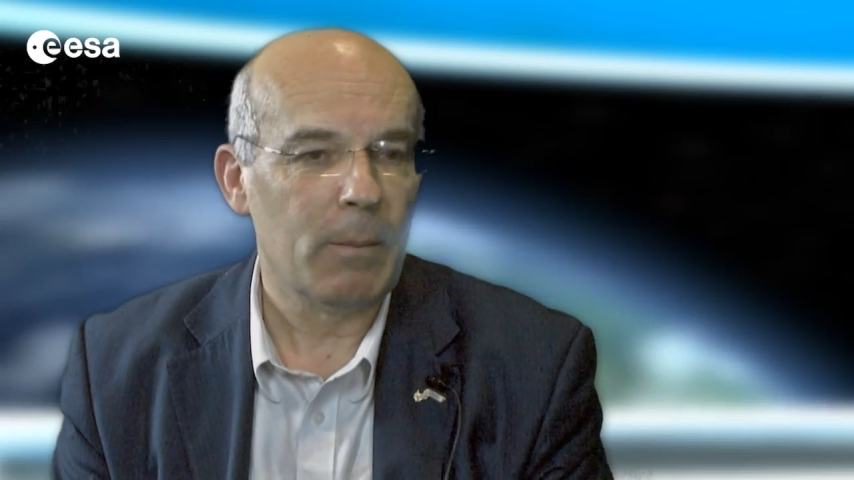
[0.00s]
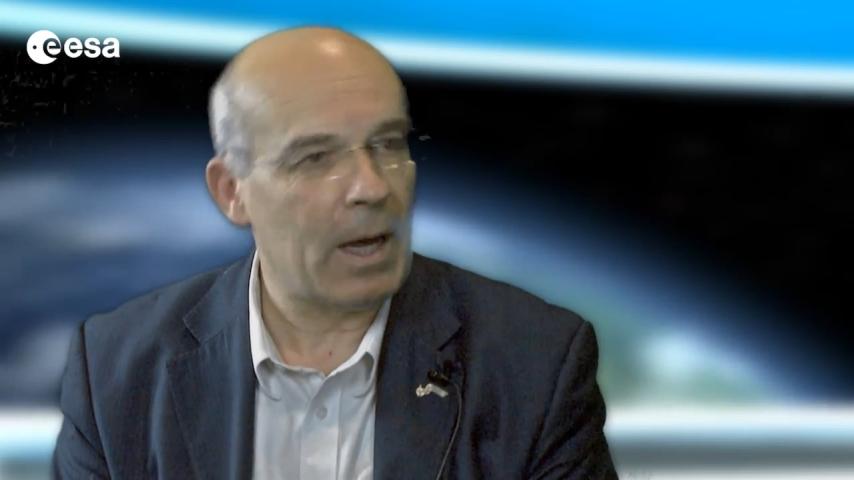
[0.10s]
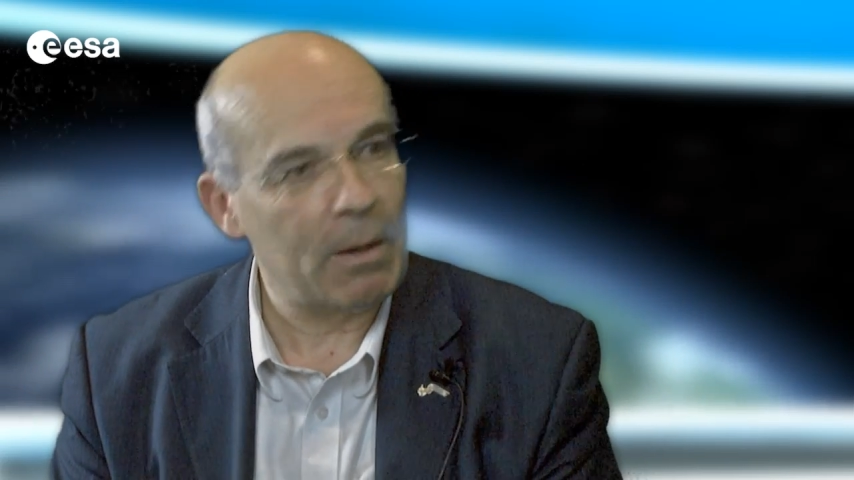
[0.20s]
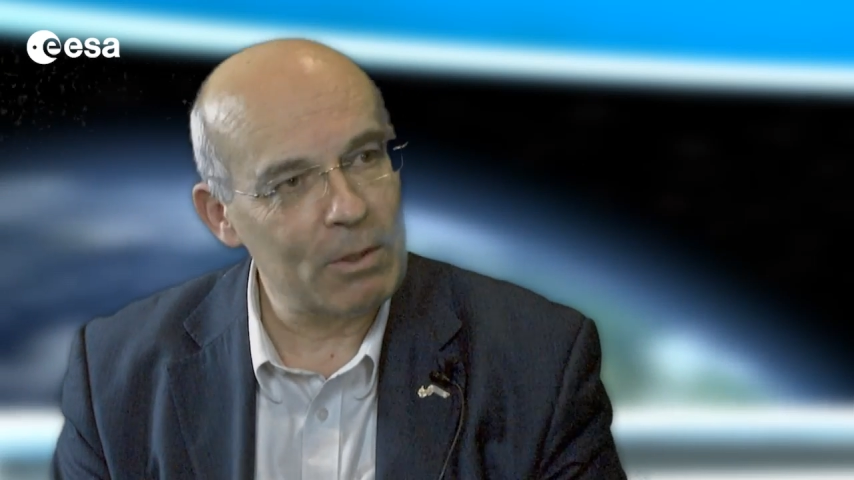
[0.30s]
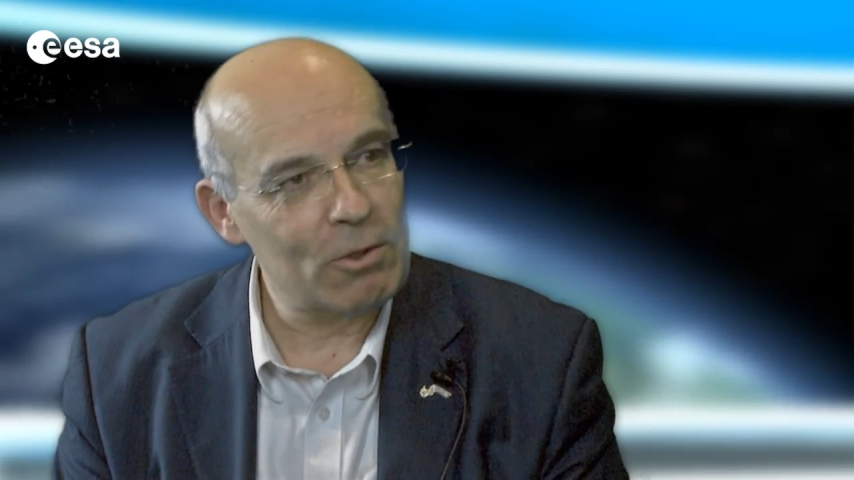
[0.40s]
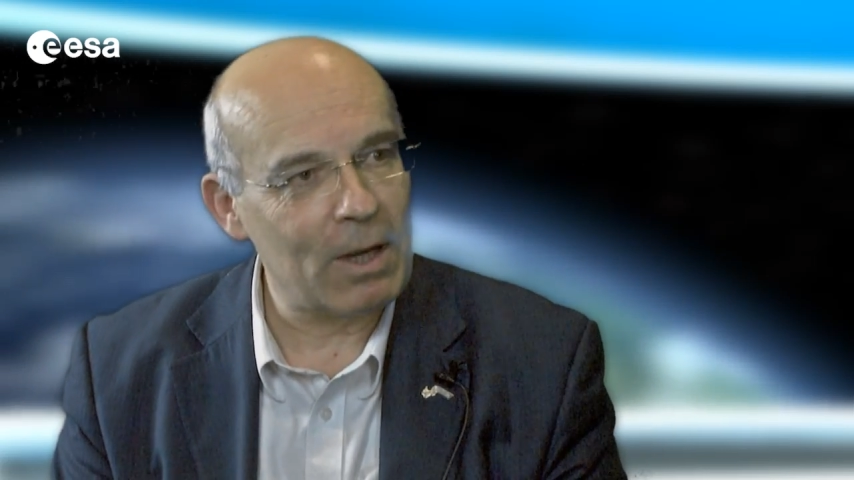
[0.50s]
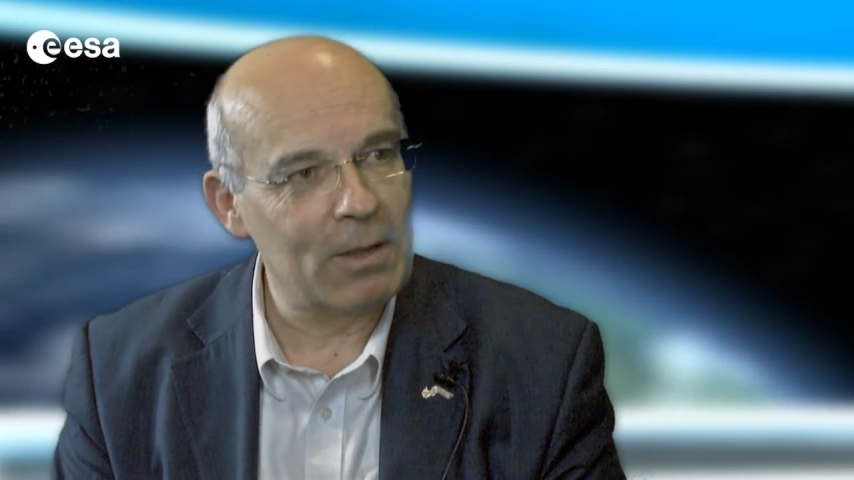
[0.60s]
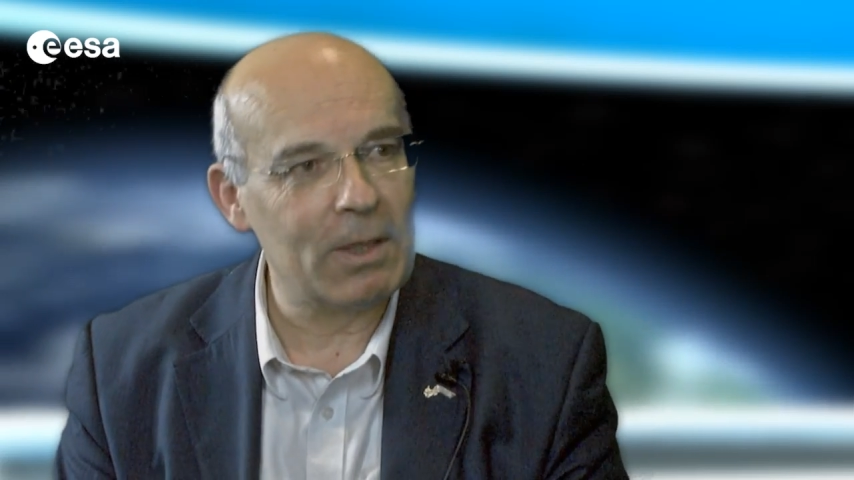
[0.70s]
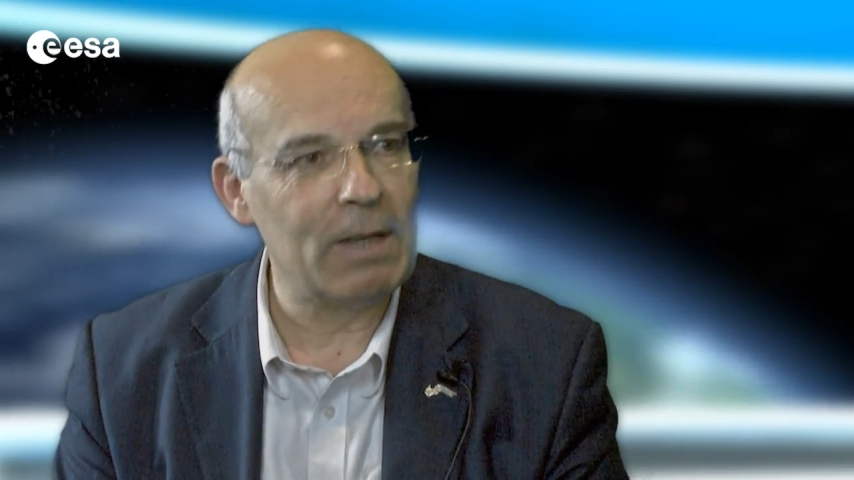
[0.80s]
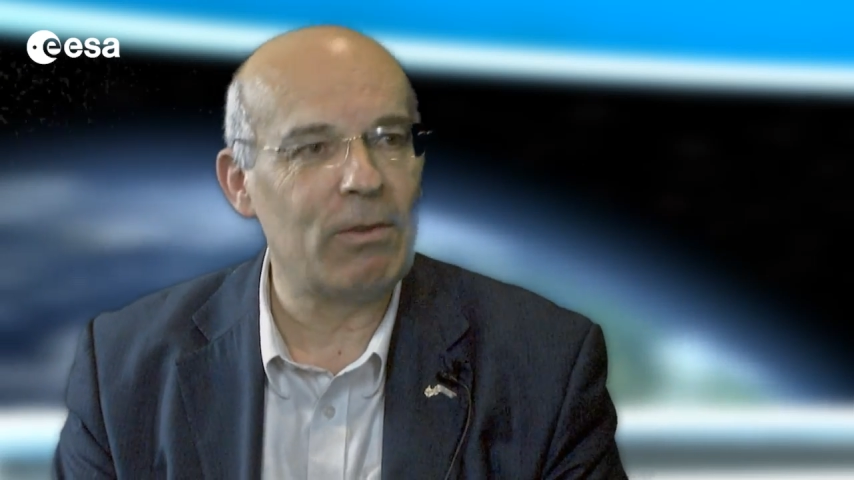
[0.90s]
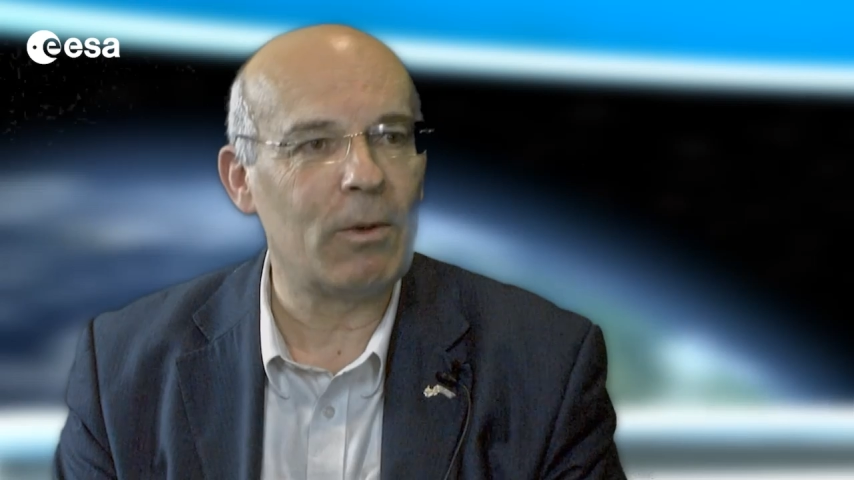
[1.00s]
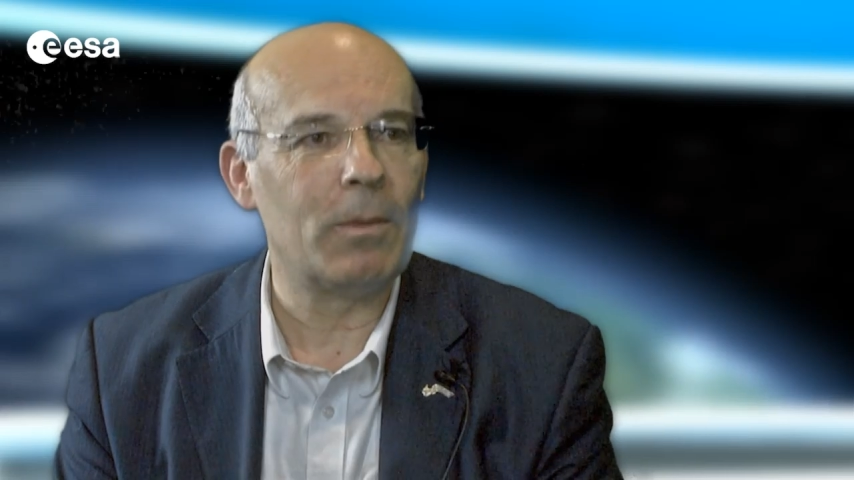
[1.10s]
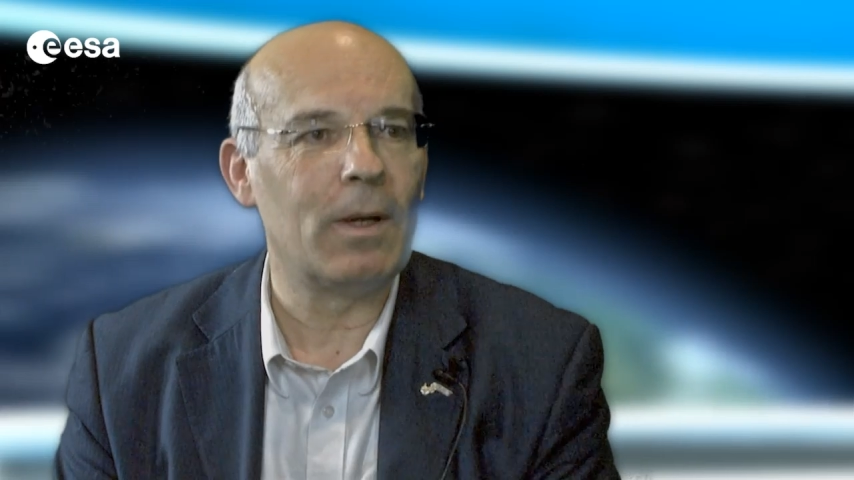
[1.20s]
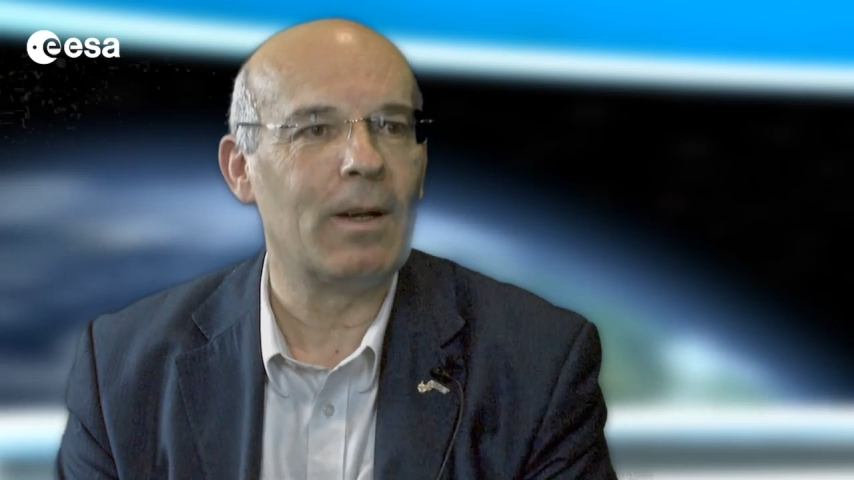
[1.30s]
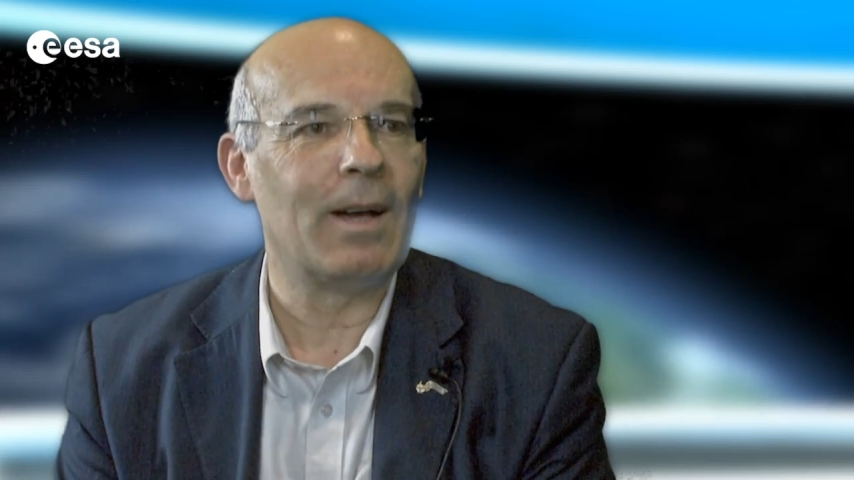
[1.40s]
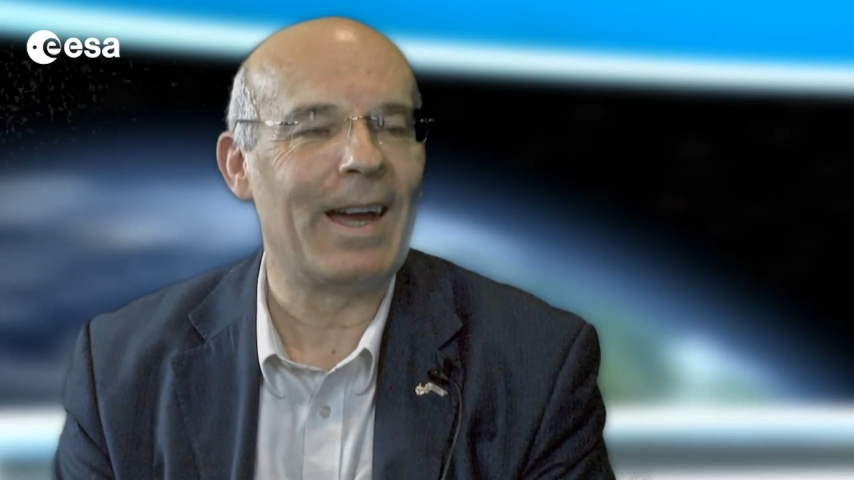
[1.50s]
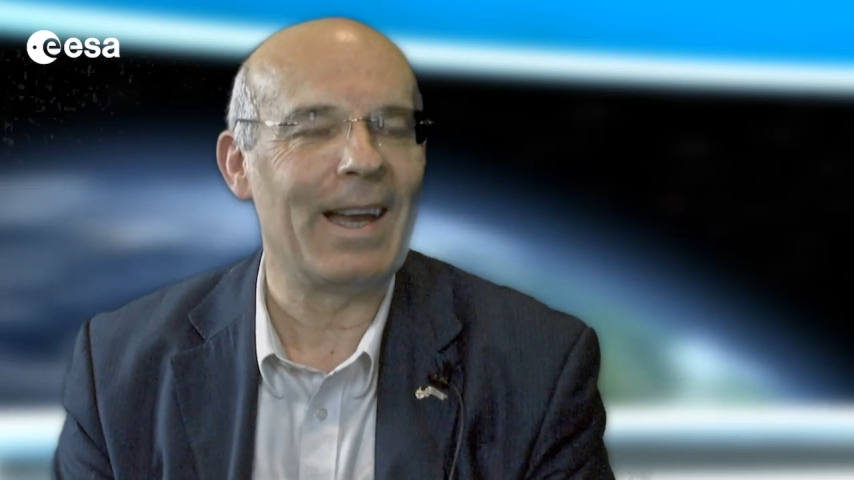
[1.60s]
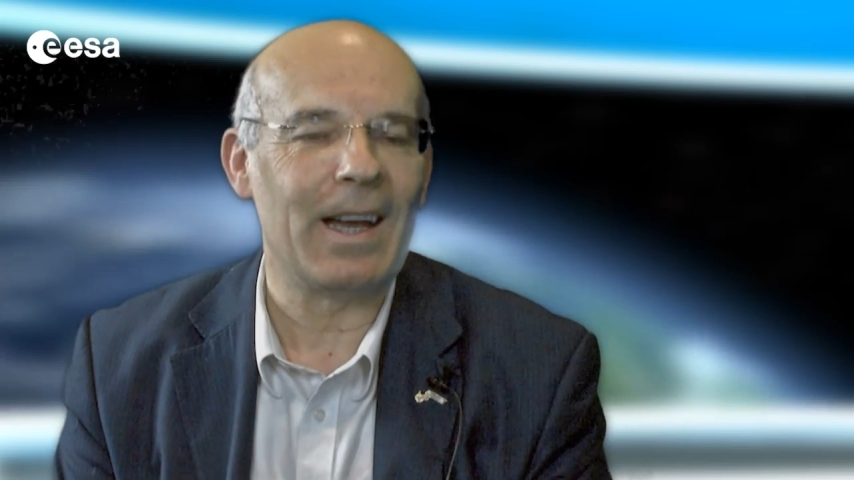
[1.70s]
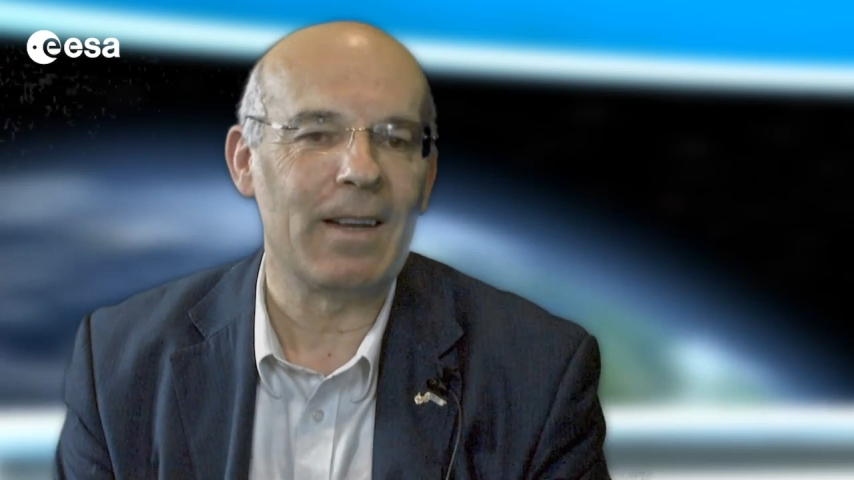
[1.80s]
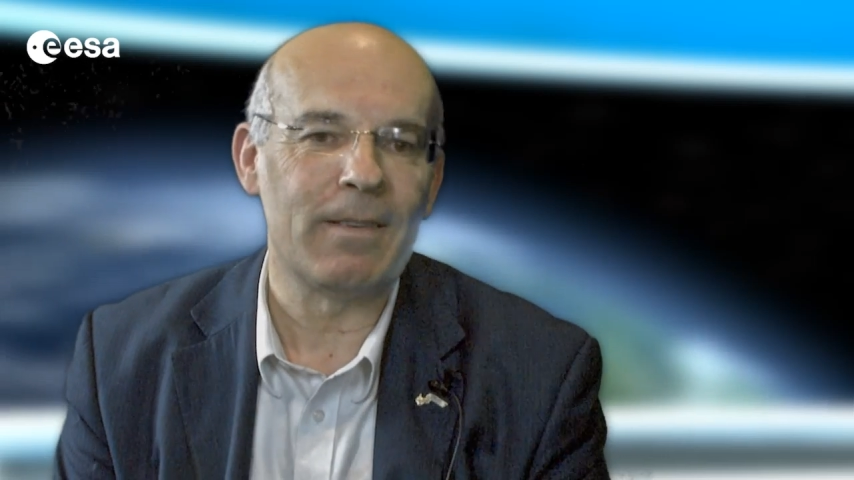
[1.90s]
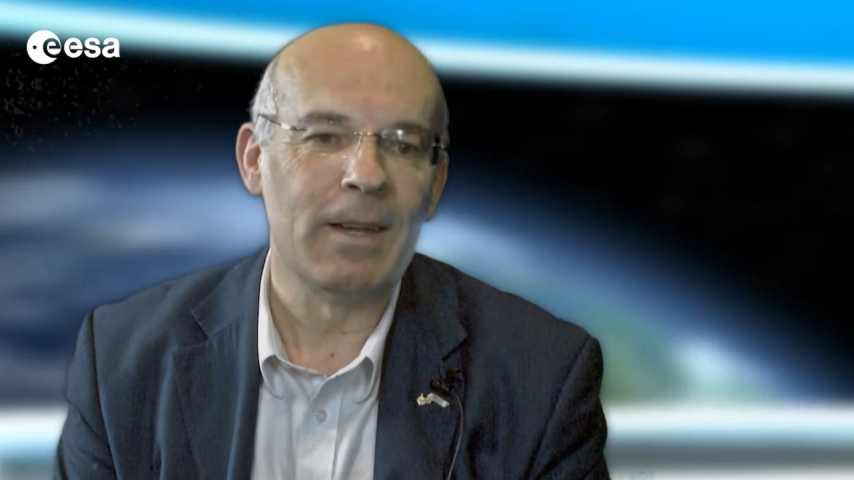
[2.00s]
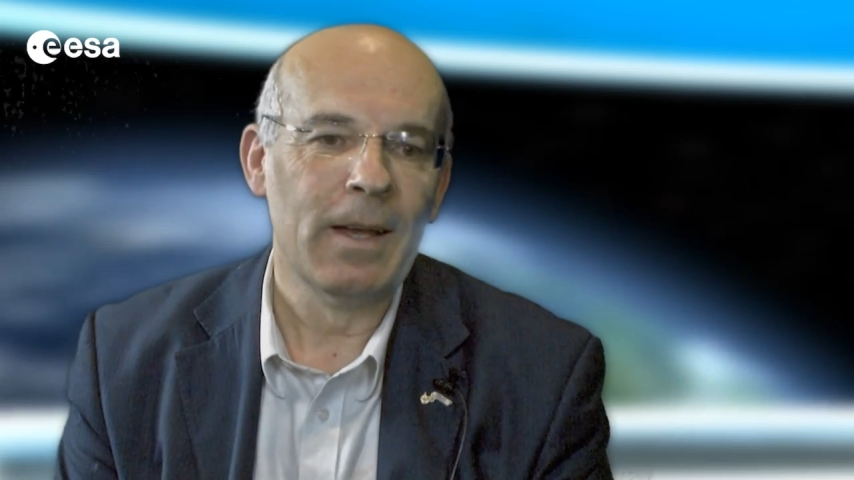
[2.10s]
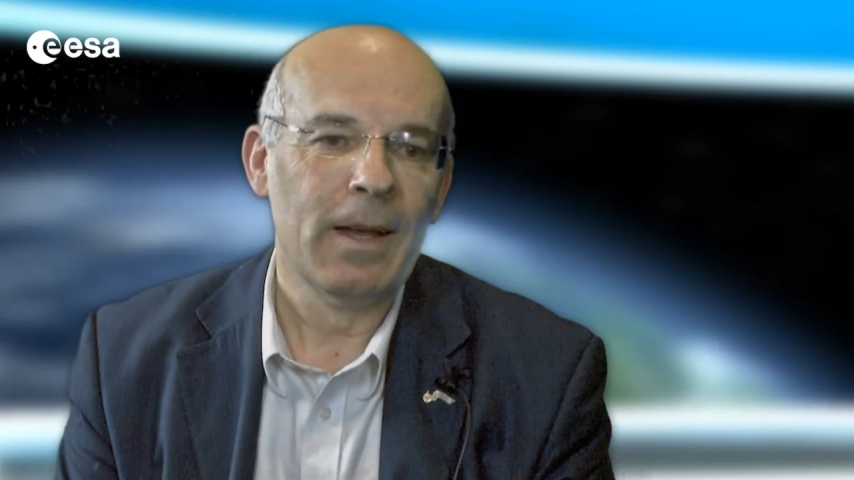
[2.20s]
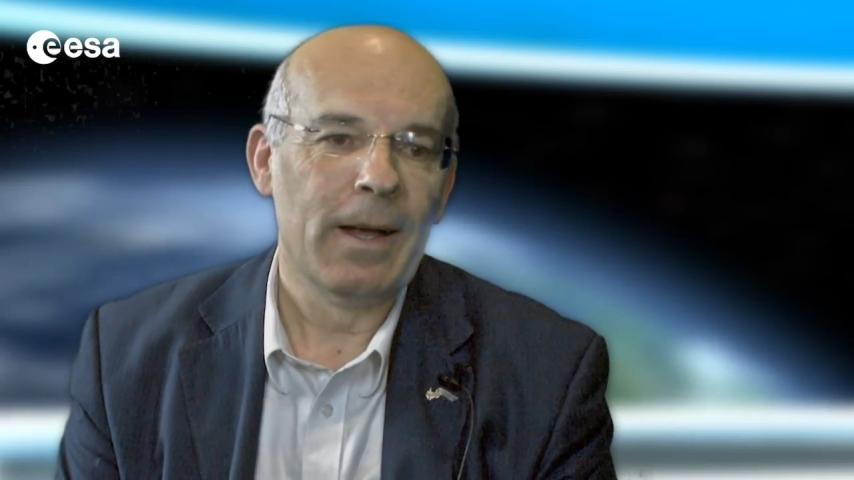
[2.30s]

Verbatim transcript: But I will try to give some highlights.